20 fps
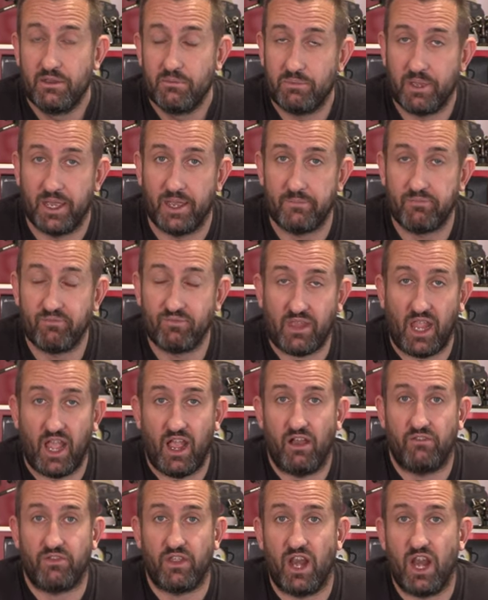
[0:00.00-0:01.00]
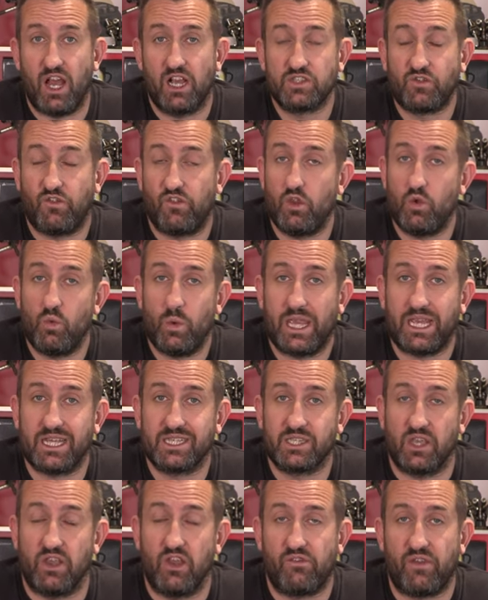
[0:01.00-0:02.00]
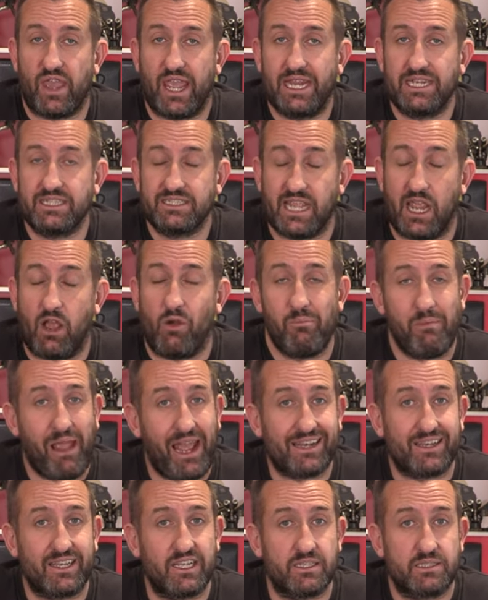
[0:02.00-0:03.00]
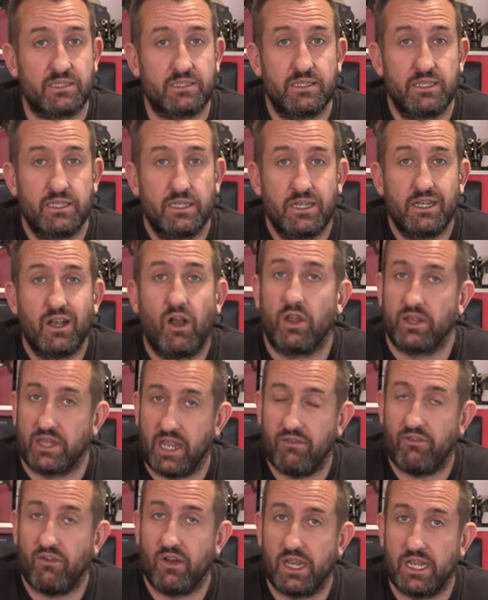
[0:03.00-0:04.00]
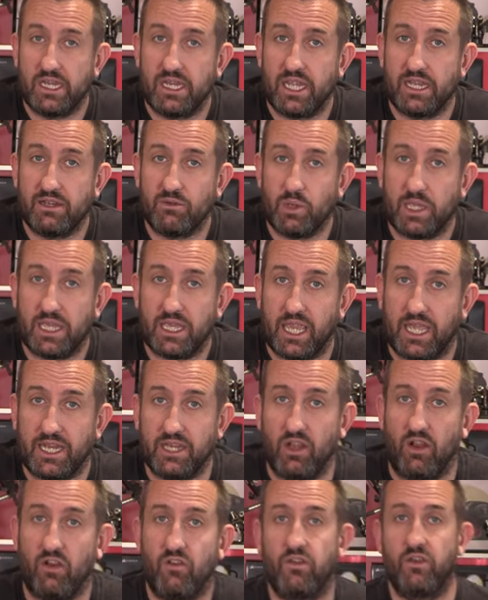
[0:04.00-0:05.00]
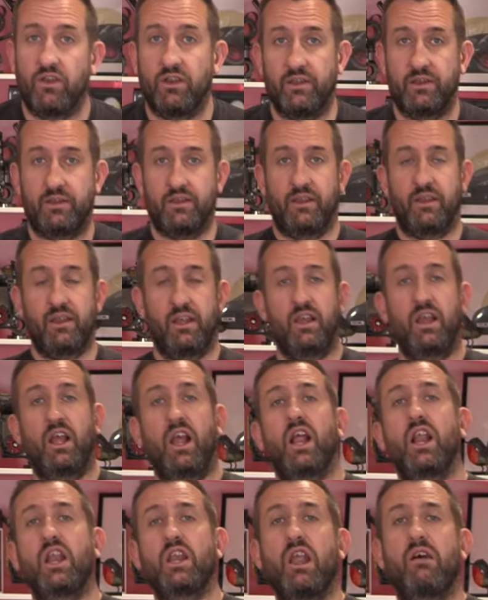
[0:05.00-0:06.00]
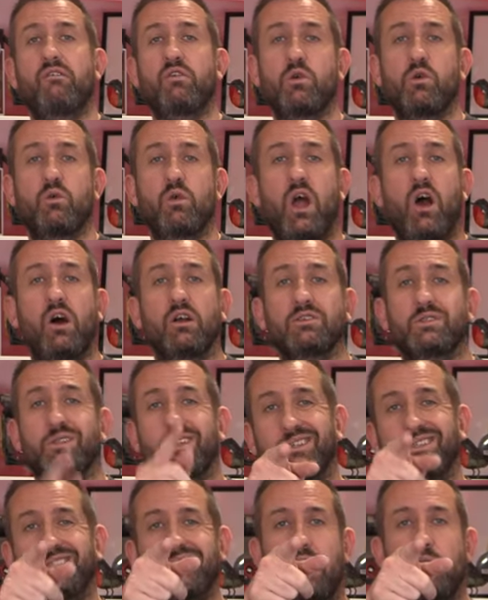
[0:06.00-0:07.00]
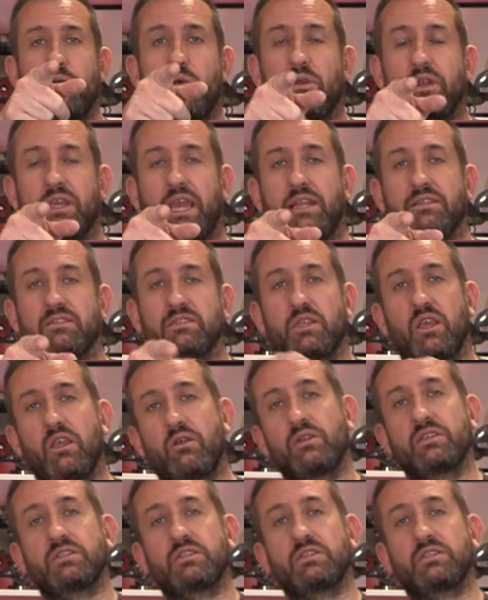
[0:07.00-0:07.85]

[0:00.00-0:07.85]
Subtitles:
But after the last few weeks of Intel madness, I definitely need a weekend off. Love you all lots. See you all again soon.